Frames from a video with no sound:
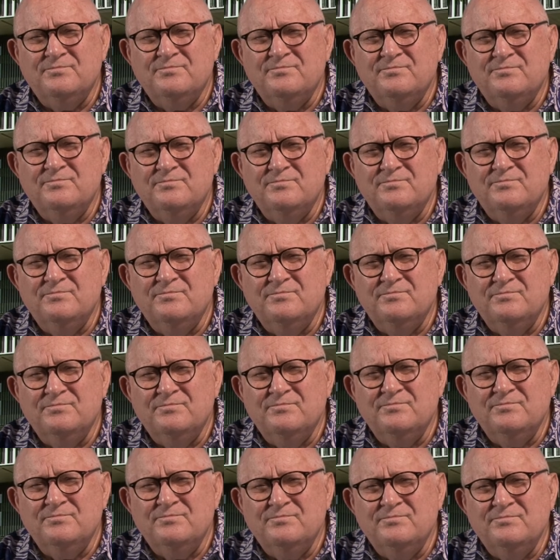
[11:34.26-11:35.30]

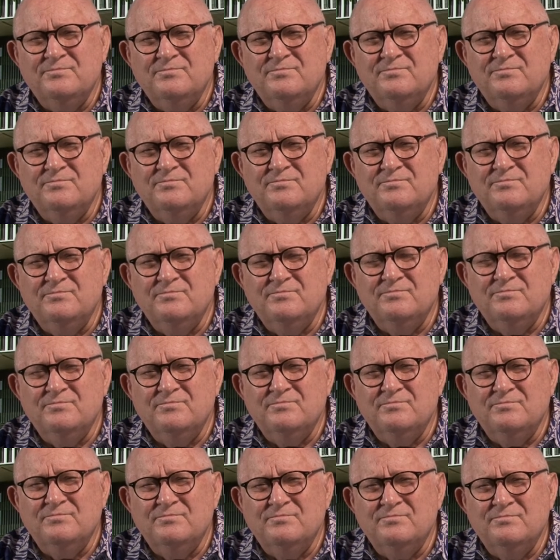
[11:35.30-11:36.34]

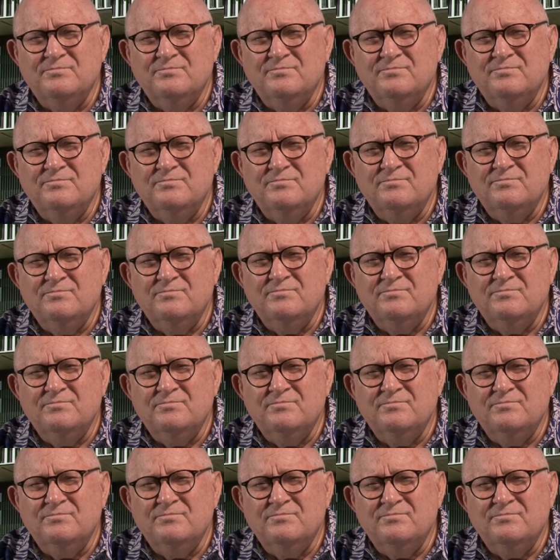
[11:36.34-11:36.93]
(not speaking)